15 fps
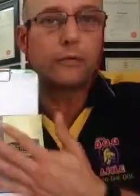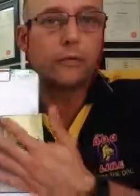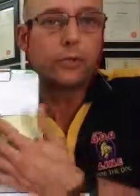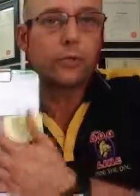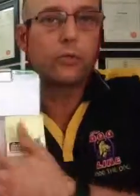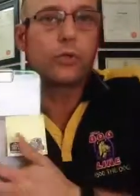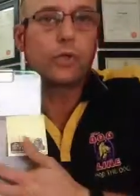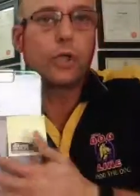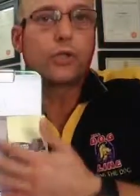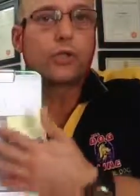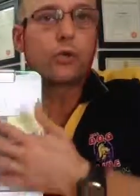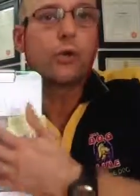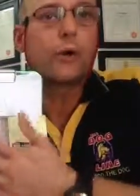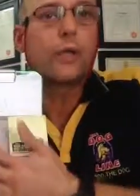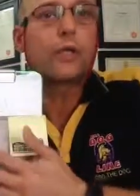do a
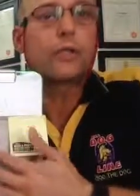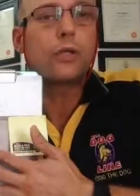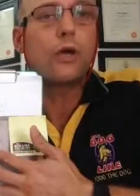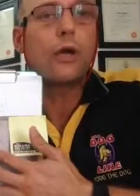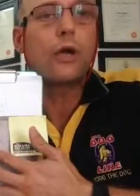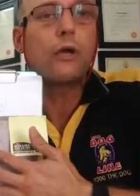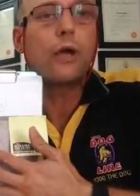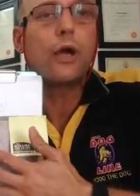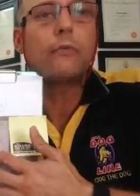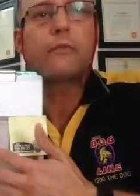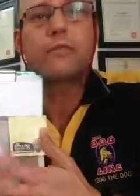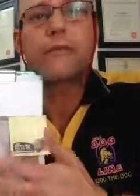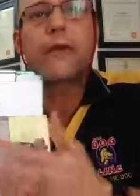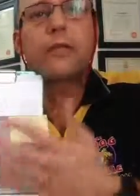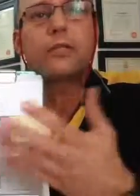drawing, a diagram,
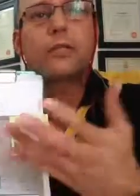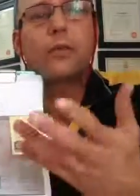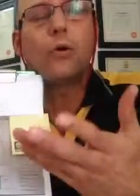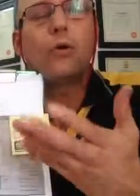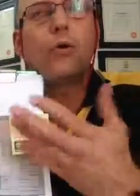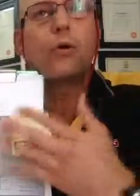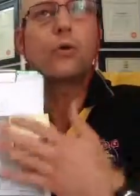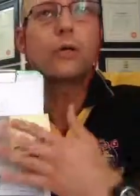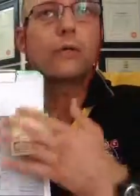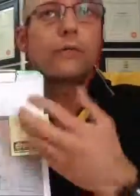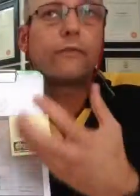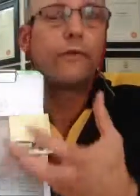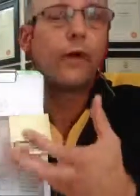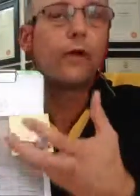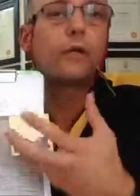fax it or
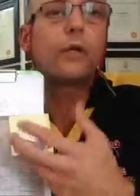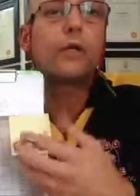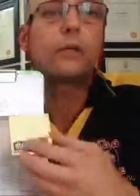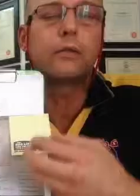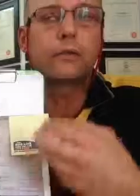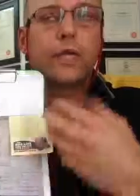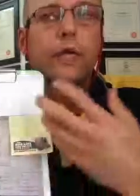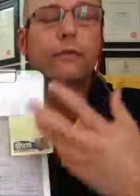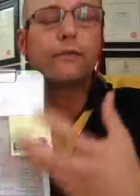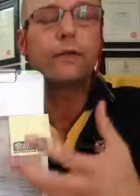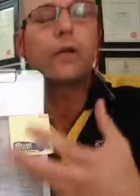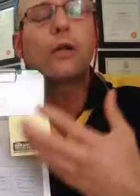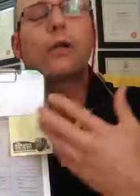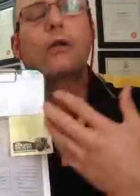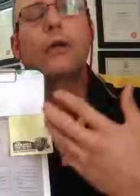photo it, take a
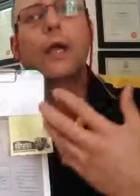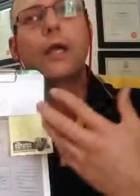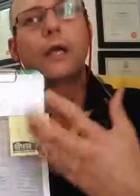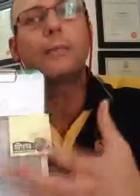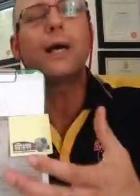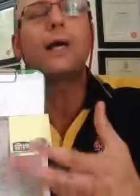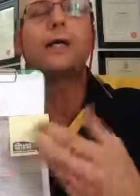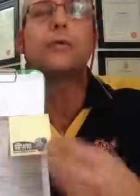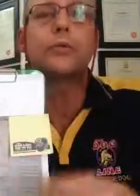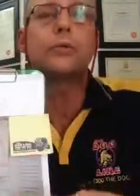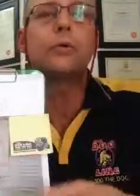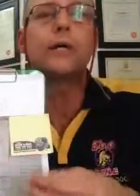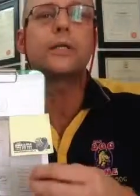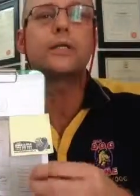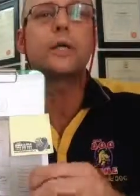photo, email it
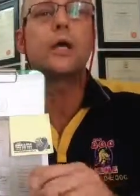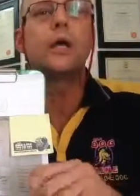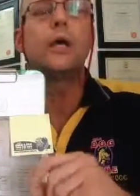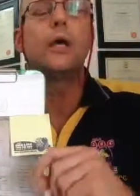to us.